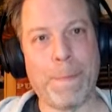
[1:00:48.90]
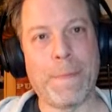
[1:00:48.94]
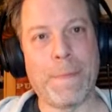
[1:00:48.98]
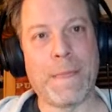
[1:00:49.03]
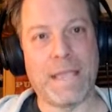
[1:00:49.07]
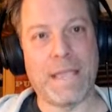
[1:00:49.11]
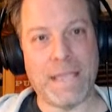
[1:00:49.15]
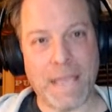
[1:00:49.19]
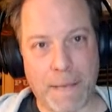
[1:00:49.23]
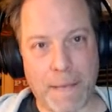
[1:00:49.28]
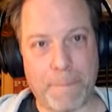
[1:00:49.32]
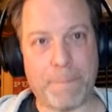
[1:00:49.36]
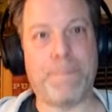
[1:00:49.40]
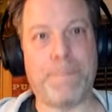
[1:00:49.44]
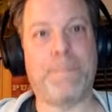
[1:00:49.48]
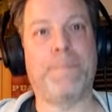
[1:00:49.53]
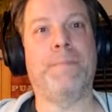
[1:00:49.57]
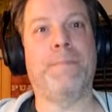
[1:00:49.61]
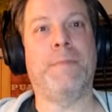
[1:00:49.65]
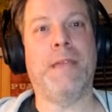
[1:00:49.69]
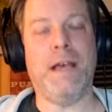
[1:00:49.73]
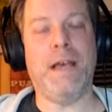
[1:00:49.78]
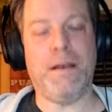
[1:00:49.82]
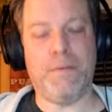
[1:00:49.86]
Yeah,
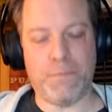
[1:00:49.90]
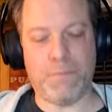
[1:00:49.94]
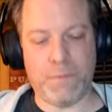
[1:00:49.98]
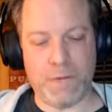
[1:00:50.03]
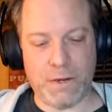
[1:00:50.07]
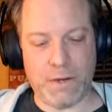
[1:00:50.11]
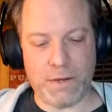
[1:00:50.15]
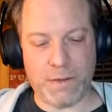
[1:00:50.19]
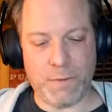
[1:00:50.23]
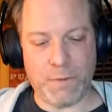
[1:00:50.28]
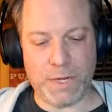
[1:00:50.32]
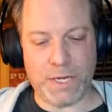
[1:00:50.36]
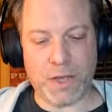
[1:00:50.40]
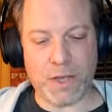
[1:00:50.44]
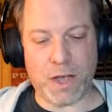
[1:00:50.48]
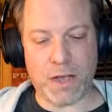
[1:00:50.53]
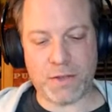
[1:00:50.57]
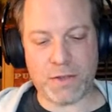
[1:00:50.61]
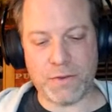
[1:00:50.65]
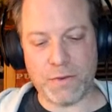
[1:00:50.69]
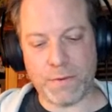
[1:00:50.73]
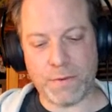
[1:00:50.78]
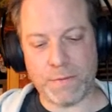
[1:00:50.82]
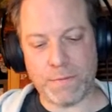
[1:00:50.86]
yeah. We
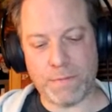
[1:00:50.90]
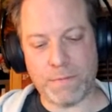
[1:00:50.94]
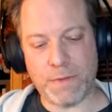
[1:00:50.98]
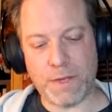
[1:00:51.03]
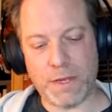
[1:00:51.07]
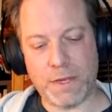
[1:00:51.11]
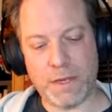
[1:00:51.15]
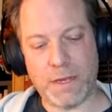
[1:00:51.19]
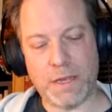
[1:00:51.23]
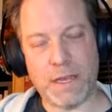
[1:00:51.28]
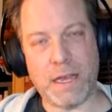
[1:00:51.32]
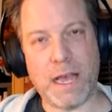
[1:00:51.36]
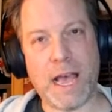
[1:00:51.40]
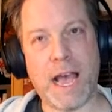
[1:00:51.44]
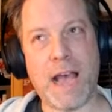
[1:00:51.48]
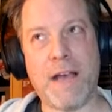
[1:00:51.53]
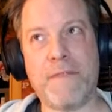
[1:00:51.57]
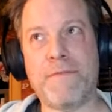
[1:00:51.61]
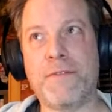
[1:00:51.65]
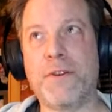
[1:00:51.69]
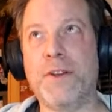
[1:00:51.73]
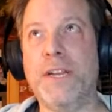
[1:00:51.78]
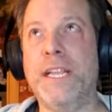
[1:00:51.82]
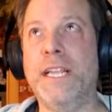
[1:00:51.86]
talked to him
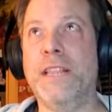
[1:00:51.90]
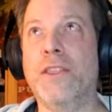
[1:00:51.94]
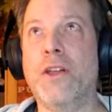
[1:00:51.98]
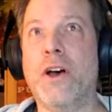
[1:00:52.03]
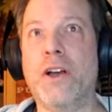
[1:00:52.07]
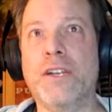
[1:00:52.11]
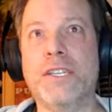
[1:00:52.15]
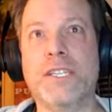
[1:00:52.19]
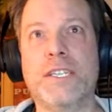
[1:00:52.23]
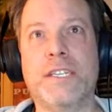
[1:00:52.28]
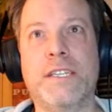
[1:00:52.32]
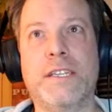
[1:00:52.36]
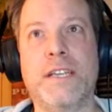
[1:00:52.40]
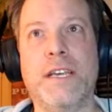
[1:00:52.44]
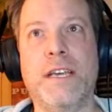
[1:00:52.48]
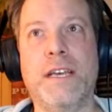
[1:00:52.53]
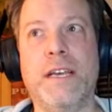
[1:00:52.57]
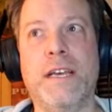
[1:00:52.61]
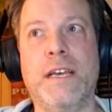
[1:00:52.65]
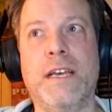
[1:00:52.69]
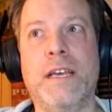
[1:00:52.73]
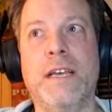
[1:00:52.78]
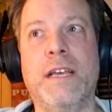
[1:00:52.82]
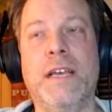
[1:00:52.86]
after he launched
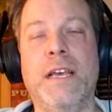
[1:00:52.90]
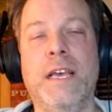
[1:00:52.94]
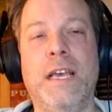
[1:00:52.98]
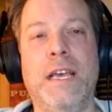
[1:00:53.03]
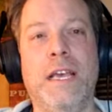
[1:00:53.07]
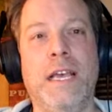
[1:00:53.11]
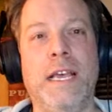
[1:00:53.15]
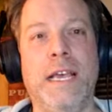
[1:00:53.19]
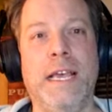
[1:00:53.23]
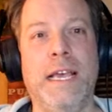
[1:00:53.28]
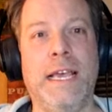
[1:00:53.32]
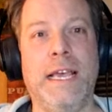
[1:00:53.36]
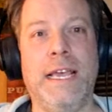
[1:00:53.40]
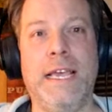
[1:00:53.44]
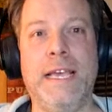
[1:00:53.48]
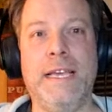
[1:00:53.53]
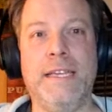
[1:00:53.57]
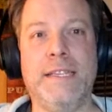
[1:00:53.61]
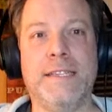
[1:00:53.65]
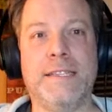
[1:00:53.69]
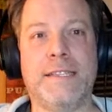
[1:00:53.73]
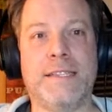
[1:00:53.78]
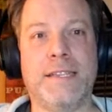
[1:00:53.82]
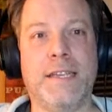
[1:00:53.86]

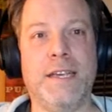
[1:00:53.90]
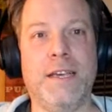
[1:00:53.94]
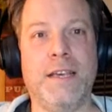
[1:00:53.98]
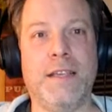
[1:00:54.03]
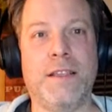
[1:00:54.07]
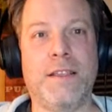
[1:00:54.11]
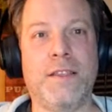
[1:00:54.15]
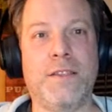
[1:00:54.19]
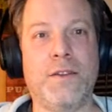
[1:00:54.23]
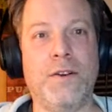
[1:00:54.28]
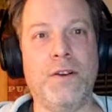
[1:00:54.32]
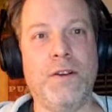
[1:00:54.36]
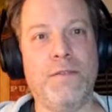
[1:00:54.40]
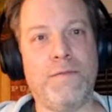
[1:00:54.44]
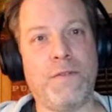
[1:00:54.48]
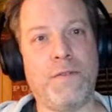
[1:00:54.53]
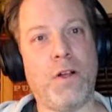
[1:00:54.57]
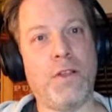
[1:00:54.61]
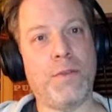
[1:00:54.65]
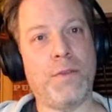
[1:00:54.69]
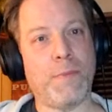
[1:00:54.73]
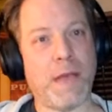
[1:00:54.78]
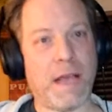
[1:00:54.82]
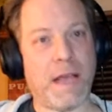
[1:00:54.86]
his third
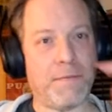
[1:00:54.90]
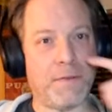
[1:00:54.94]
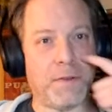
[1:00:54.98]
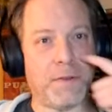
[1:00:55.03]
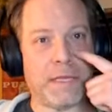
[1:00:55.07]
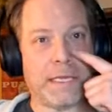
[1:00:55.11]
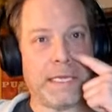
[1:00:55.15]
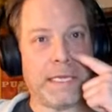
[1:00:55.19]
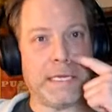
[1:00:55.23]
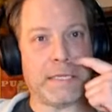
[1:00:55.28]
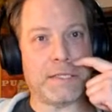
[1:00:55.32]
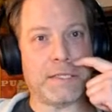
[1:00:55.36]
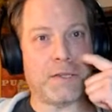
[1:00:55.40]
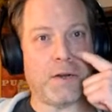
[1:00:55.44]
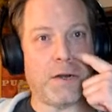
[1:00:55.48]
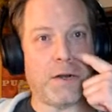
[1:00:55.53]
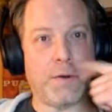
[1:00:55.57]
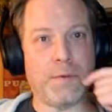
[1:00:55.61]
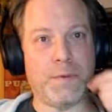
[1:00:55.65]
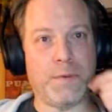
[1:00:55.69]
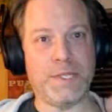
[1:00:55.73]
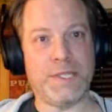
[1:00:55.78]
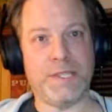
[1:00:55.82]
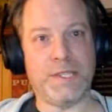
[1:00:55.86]
volume. After the Kickstarter
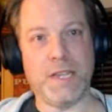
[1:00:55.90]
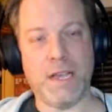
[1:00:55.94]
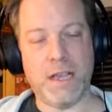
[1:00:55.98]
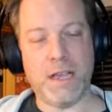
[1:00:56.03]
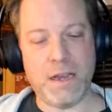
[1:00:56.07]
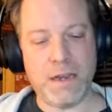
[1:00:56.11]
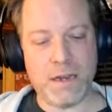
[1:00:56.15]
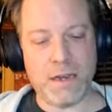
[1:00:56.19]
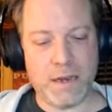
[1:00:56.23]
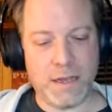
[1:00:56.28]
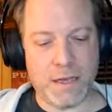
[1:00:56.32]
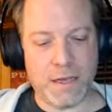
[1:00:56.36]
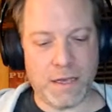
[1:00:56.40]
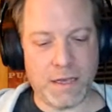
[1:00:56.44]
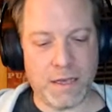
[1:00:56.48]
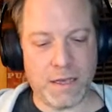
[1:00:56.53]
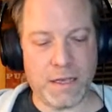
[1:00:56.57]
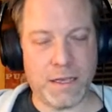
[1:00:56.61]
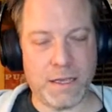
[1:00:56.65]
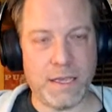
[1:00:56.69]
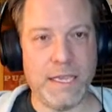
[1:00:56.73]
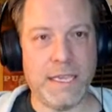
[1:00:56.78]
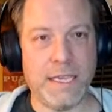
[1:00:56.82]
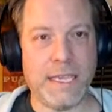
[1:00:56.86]
was
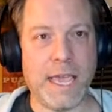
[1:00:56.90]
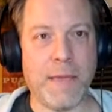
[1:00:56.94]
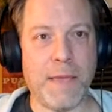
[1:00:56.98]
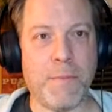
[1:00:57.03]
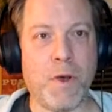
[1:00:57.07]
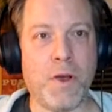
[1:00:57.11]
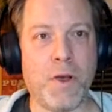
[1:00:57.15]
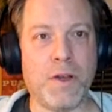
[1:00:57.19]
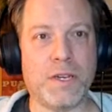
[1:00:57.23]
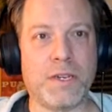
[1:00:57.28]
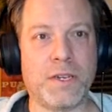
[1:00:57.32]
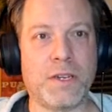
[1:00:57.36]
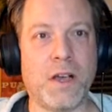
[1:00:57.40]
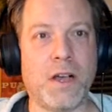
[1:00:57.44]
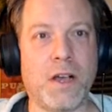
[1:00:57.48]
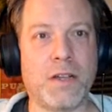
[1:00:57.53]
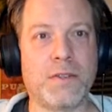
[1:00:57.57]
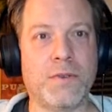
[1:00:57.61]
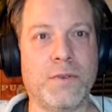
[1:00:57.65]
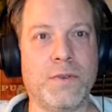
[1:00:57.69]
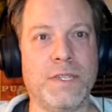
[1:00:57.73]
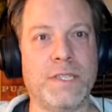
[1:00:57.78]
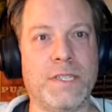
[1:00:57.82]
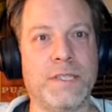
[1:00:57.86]
done, he came on to talk
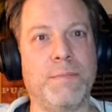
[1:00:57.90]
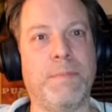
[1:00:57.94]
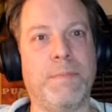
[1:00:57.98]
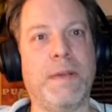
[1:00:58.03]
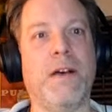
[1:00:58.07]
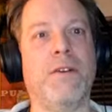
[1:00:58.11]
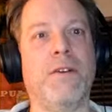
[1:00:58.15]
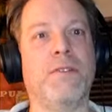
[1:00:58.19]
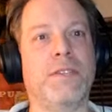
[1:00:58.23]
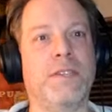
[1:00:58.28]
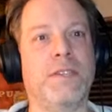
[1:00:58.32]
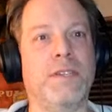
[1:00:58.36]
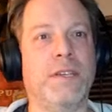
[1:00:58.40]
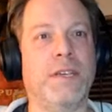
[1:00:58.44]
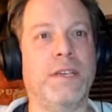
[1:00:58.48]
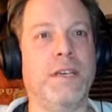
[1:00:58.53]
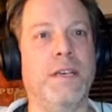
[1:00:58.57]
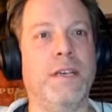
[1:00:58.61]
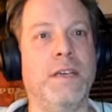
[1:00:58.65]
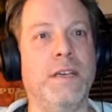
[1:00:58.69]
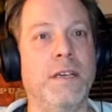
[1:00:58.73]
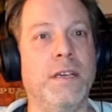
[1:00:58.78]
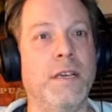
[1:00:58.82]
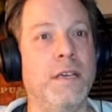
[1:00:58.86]
to us about
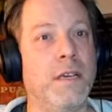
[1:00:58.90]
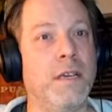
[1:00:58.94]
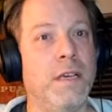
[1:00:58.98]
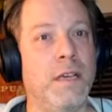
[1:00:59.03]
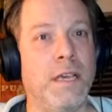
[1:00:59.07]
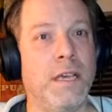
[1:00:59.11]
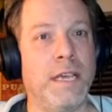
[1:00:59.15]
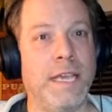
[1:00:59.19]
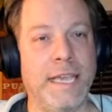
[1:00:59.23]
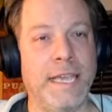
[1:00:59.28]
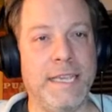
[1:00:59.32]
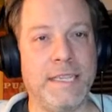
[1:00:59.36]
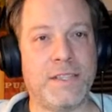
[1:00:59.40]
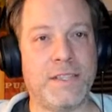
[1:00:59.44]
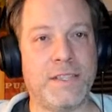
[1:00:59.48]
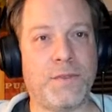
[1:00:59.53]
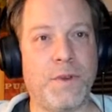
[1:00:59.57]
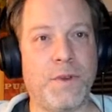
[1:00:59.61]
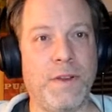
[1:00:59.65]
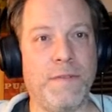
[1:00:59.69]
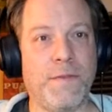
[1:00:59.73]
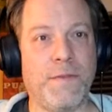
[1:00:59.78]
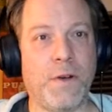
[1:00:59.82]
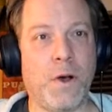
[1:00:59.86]
his
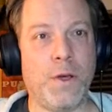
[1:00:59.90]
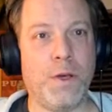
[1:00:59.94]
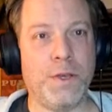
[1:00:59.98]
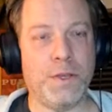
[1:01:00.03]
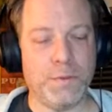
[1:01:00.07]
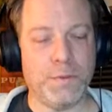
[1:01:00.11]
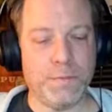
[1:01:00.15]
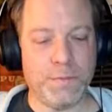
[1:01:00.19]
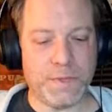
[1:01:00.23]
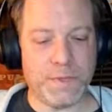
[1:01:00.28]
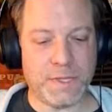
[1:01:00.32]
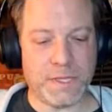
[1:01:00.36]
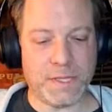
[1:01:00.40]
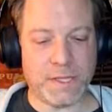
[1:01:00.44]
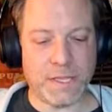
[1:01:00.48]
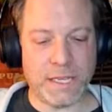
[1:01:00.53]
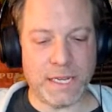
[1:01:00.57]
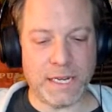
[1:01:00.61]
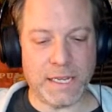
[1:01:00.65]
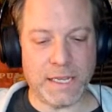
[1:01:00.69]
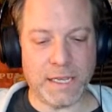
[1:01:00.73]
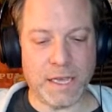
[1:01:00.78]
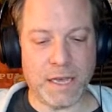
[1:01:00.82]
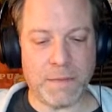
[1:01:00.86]
3 volumes
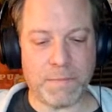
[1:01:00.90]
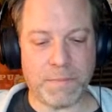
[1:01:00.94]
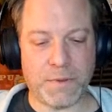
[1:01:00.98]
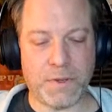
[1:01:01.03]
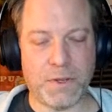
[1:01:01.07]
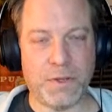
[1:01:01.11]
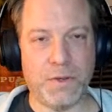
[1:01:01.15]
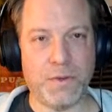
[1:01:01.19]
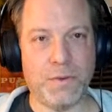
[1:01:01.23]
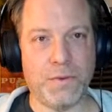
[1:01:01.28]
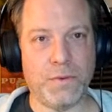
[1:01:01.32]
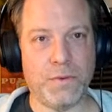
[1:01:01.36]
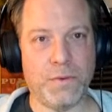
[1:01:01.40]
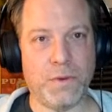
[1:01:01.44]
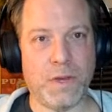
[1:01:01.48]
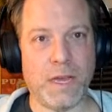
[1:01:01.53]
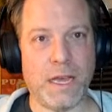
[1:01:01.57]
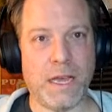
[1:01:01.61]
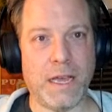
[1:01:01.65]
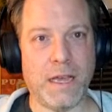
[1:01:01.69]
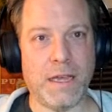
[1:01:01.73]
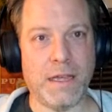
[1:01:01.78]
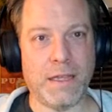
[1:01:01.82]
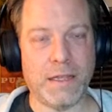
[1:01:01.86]
leading up
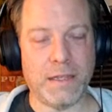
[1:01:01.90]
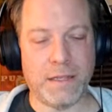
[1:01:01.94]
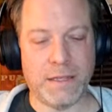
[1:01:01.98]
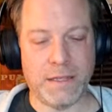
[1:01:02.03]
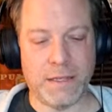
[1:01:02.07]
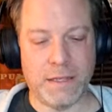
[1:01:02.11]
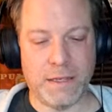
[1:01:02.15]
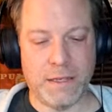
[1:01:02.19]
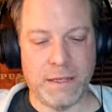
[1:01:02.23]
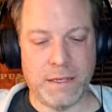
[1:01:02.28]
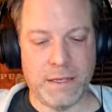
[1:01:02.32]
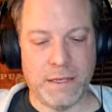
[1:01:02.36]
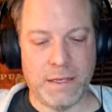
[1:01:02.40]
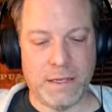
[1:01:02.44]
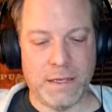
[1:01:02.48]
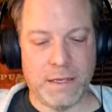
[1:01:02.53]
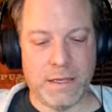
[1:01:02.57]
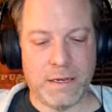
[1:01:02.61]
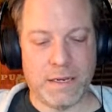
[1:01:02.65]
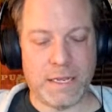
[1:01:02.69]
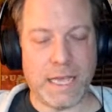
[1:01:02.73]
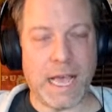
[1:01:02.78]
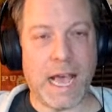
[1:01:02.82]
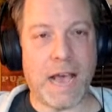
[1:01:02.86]
to
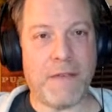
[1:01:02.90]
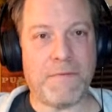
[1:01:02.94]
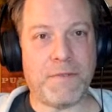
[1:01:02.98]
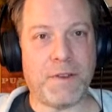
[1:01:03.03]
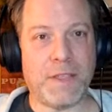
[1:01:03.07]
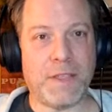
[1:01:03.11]
after